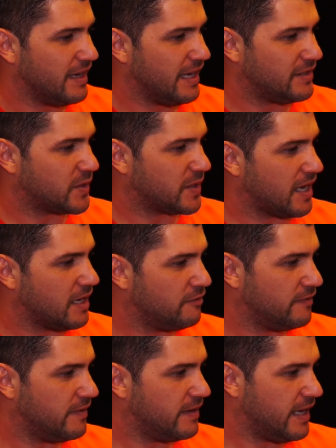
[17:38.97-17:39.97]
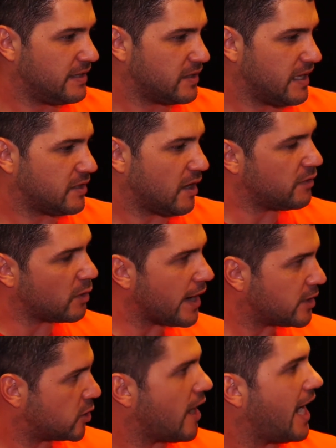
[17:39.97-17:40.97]
it just kind of, it's on the
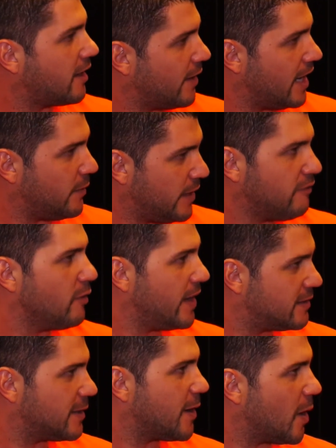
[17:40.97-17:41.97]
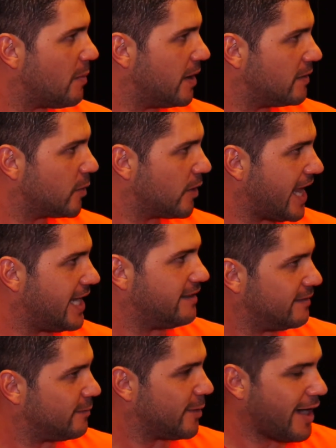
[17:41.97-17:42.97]
right track, right? We have a ways to go, but we're
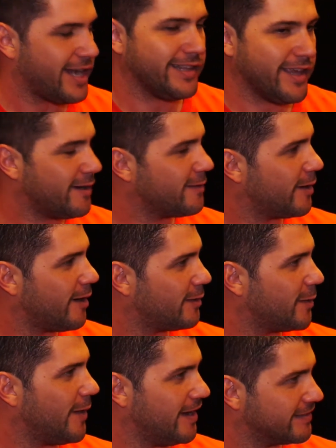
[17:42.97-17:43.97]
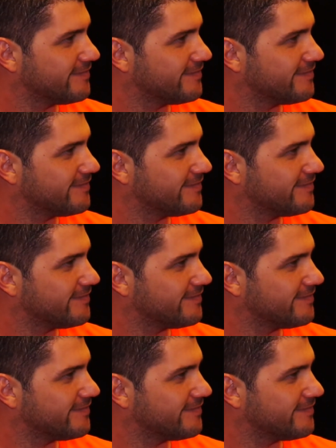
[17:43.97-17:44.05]
heading there. We're on the way.